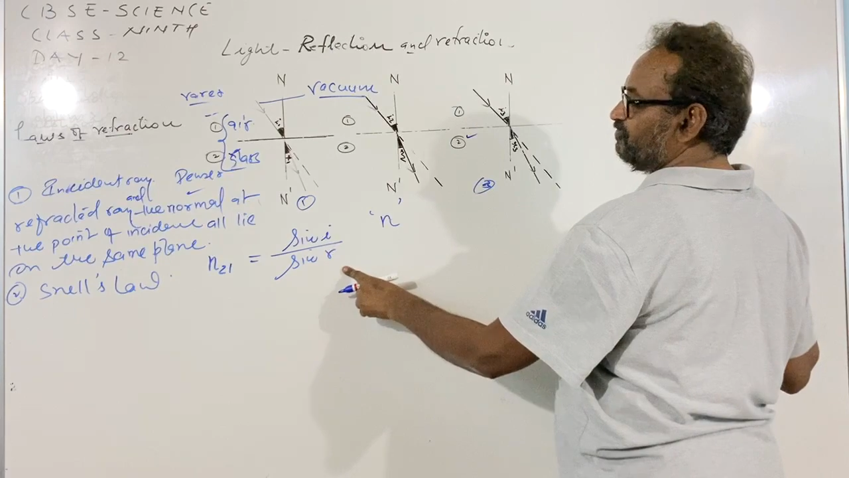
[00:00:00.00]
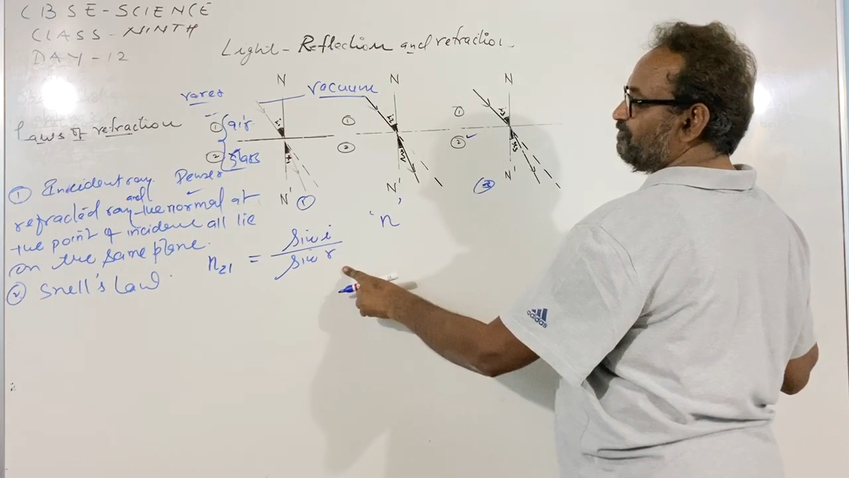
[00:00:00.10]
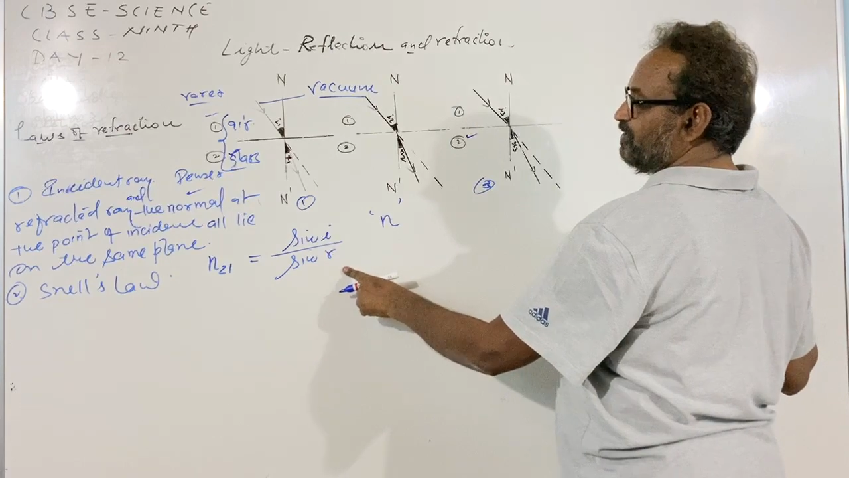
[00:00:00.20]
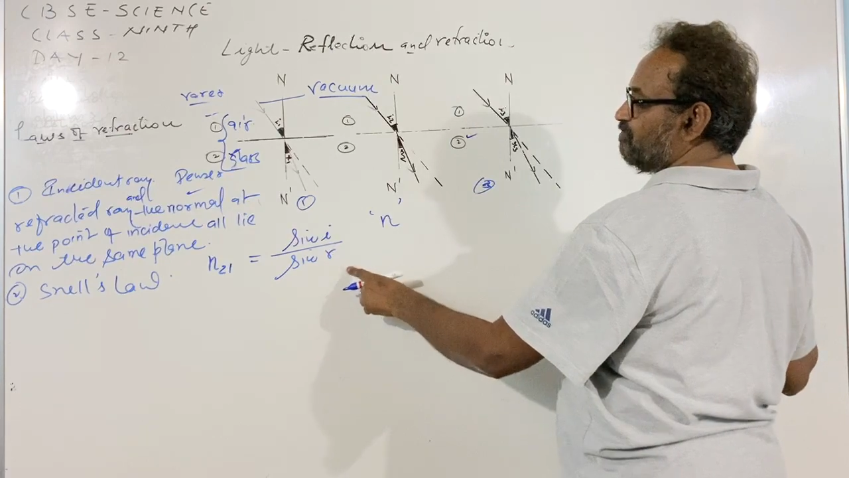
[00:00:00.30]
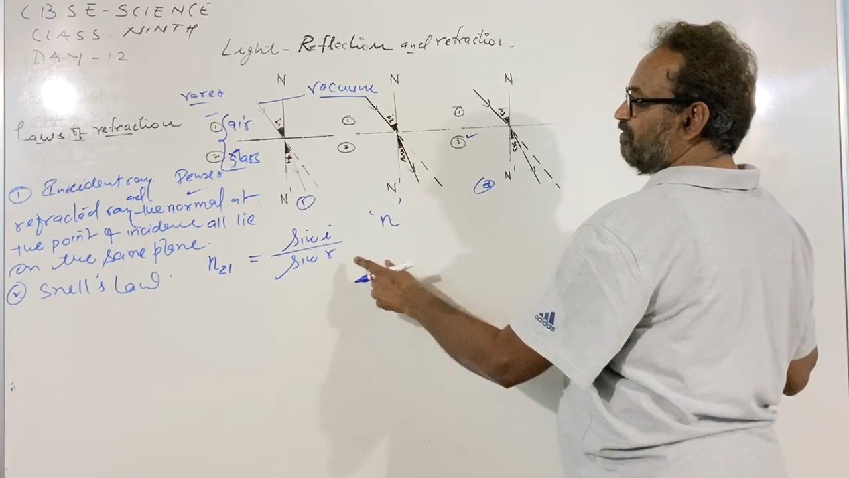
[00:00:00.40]
would
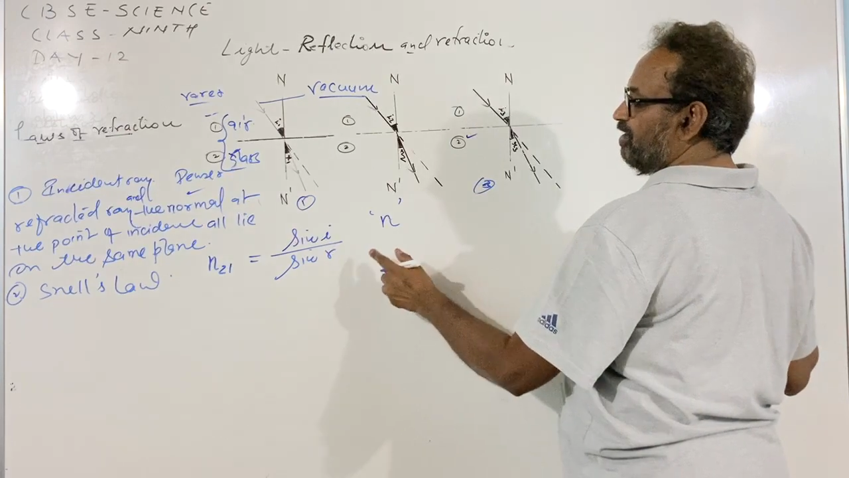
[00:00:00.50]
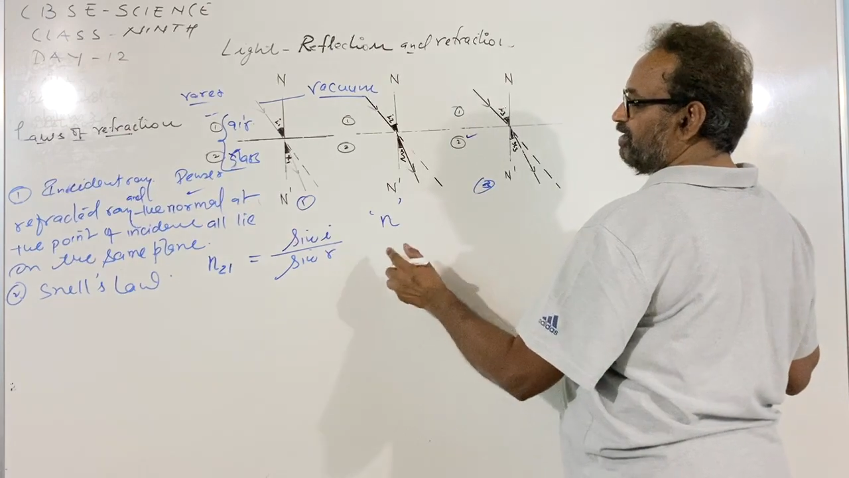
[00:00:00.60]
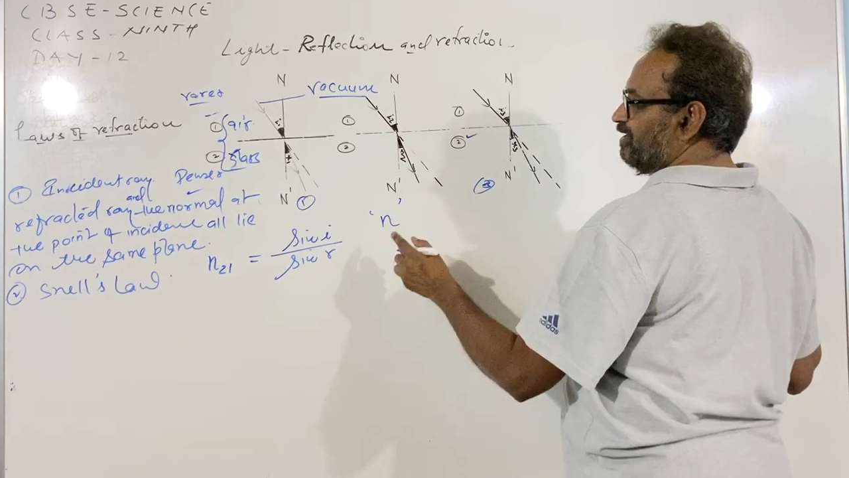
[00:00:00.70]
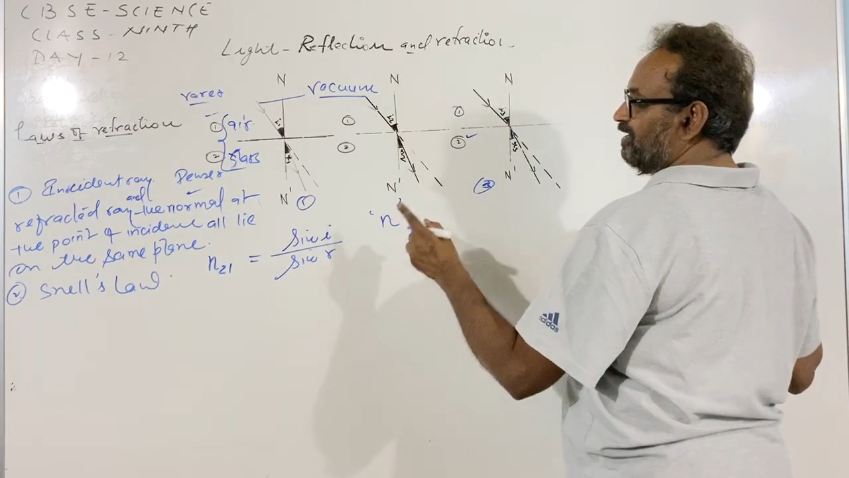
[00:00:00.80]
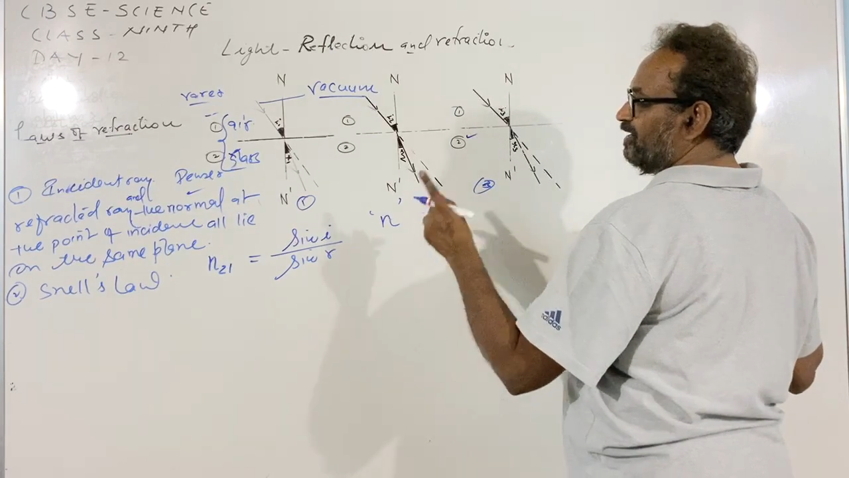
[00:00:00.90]
be called
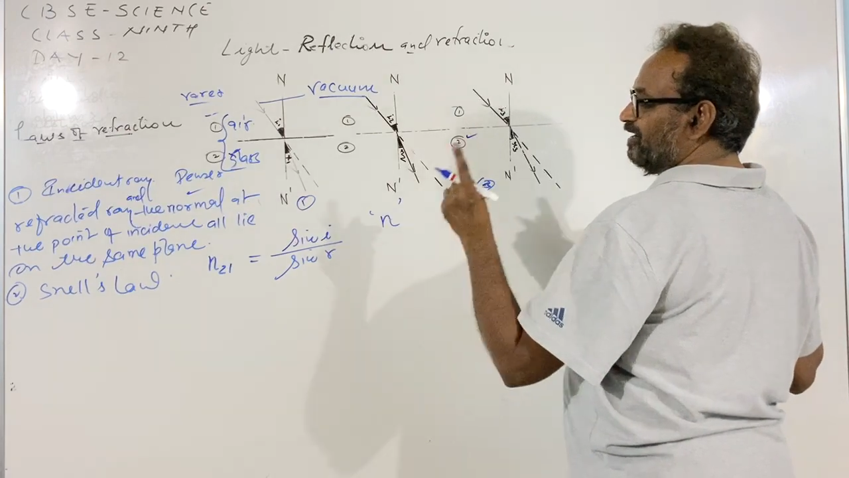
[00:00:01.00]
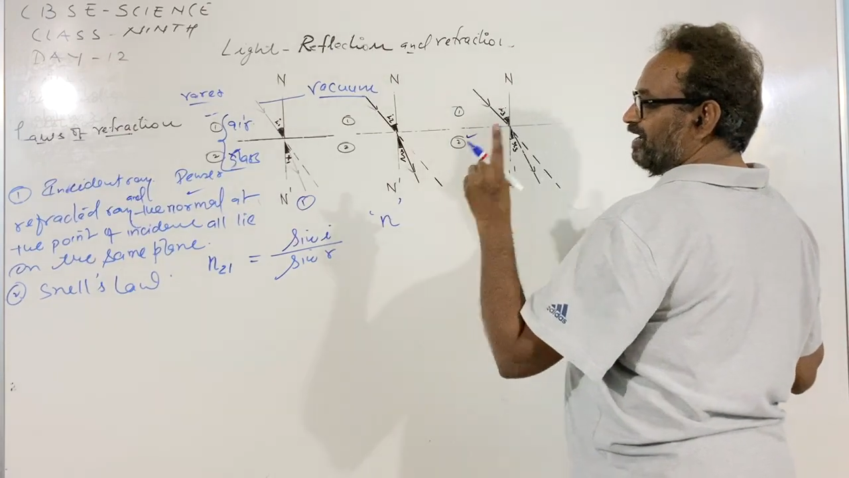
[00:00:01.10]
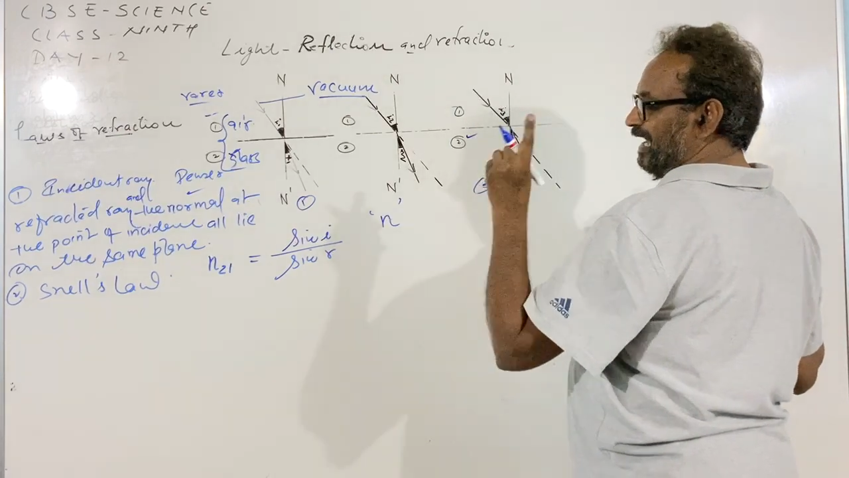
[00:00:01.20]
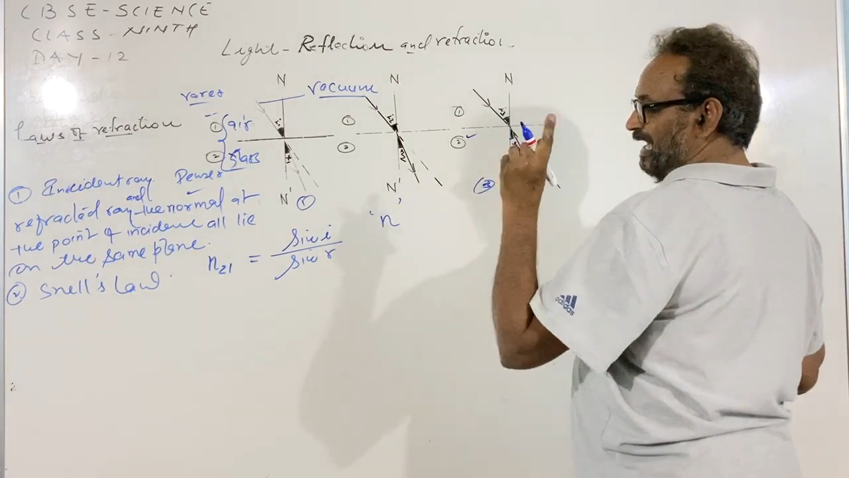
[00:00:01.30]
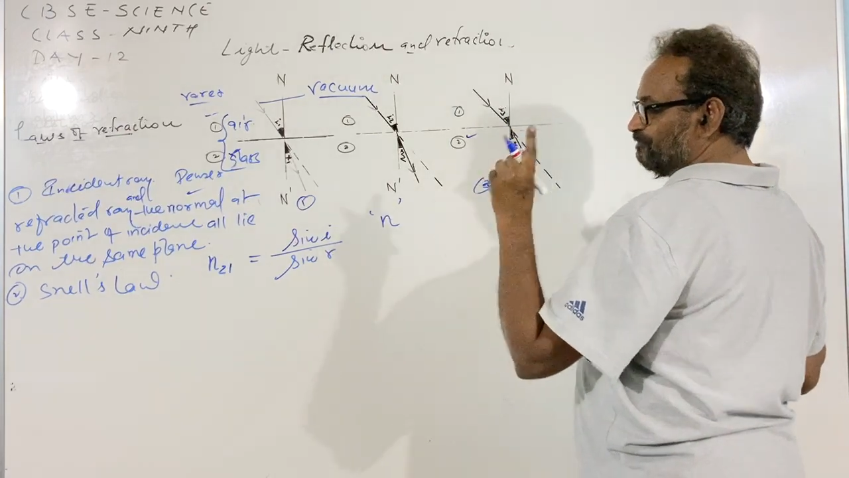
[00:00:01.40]

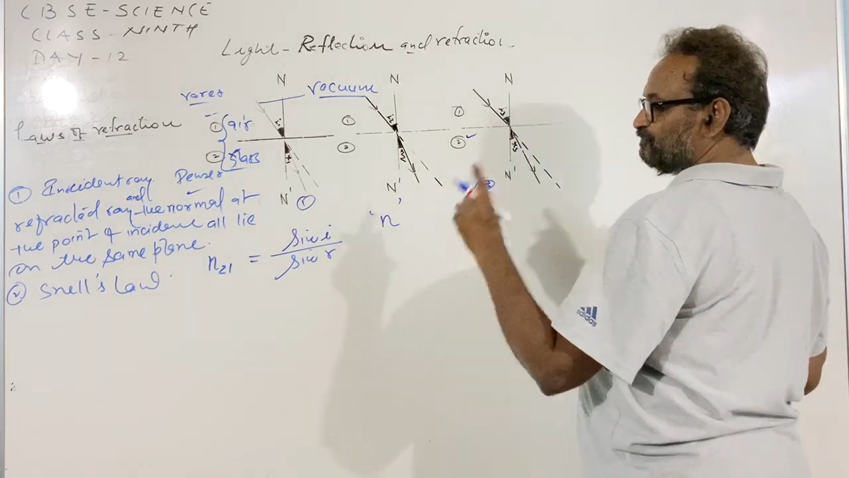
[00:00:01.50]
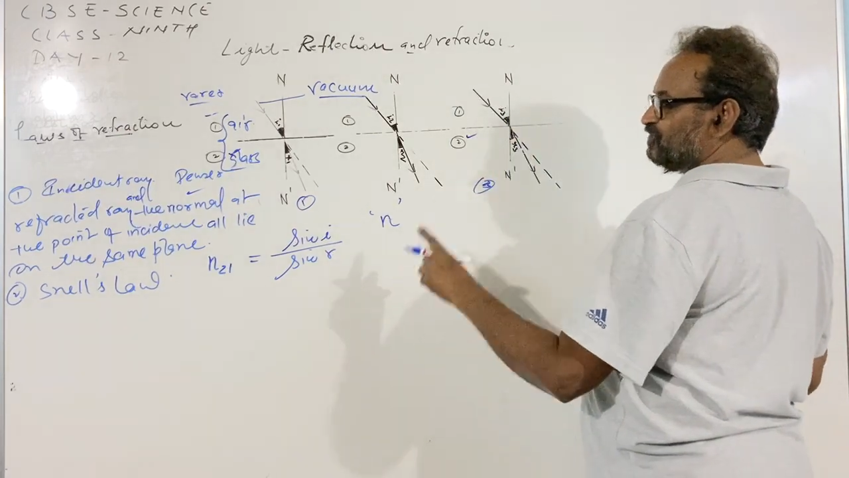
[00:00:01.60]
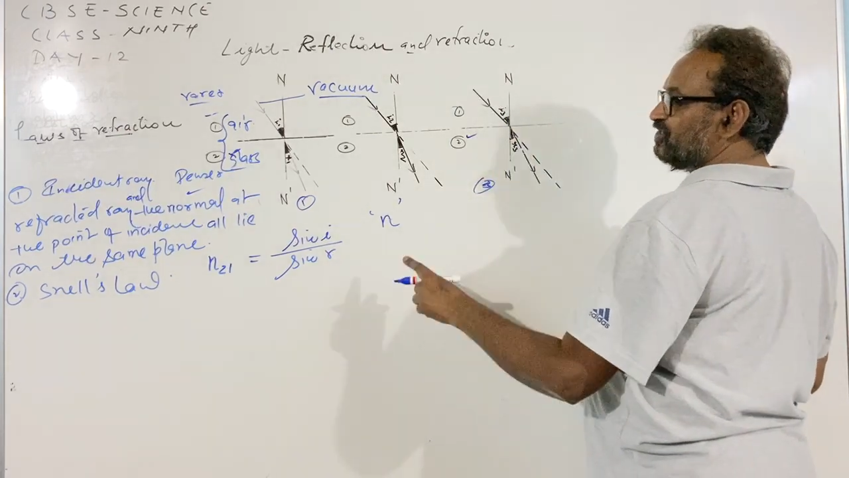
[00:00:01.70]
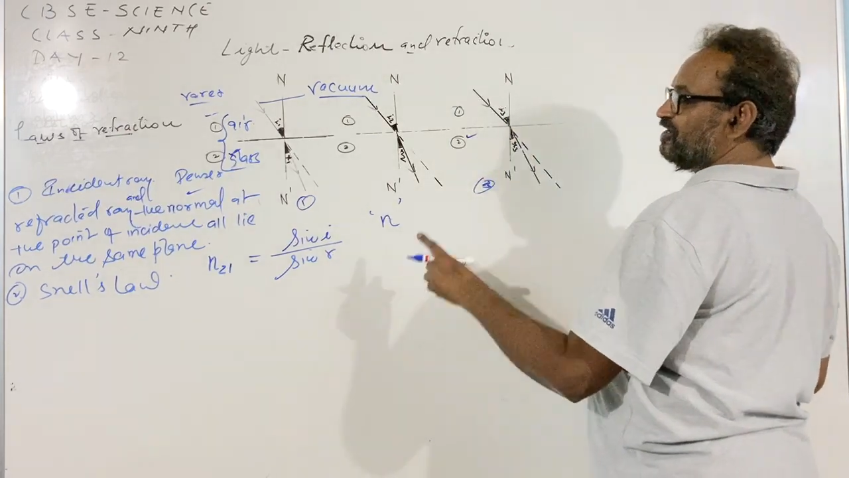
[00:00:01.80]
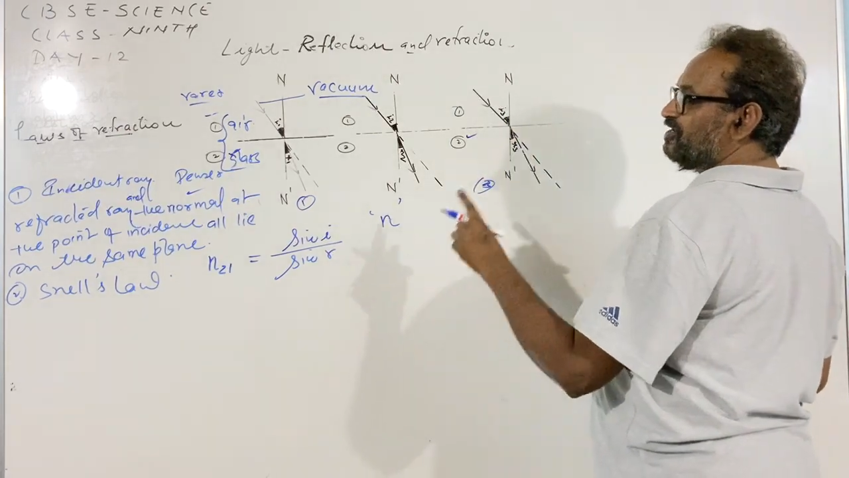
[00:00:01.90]

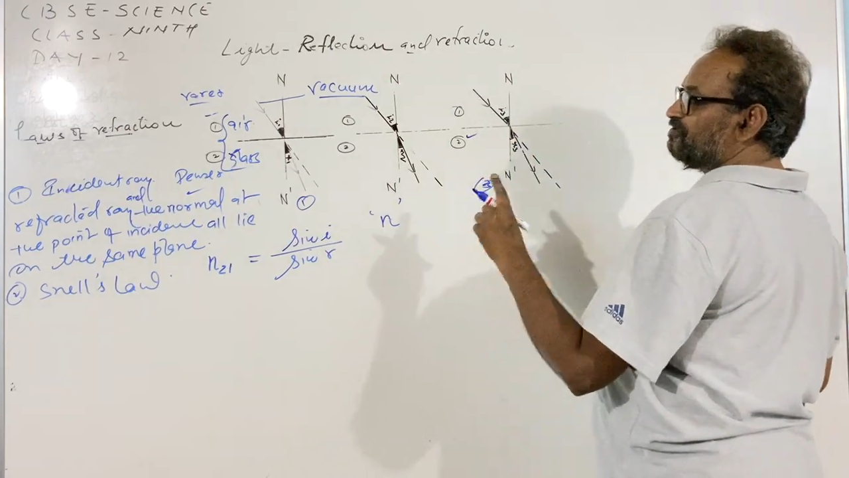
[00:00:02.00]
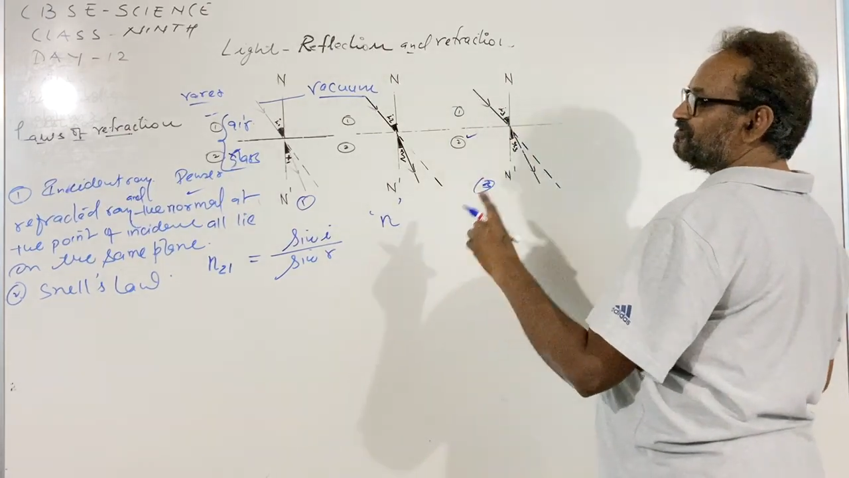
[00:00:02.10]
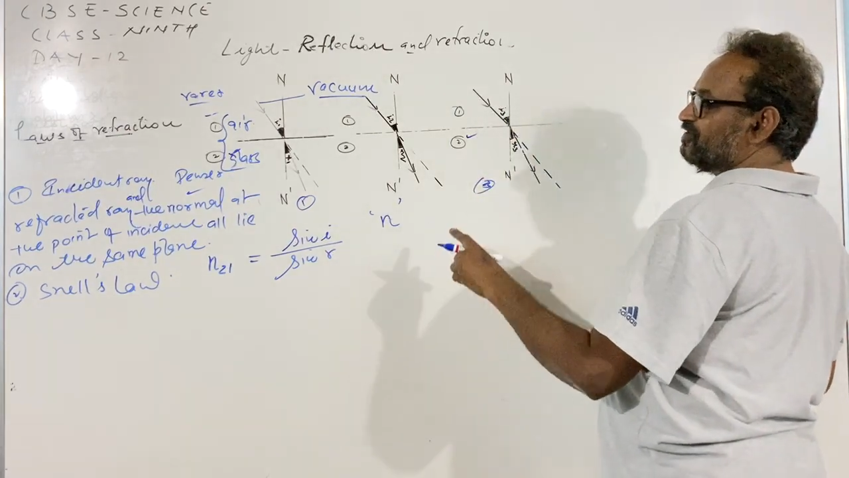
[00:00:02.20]
absolute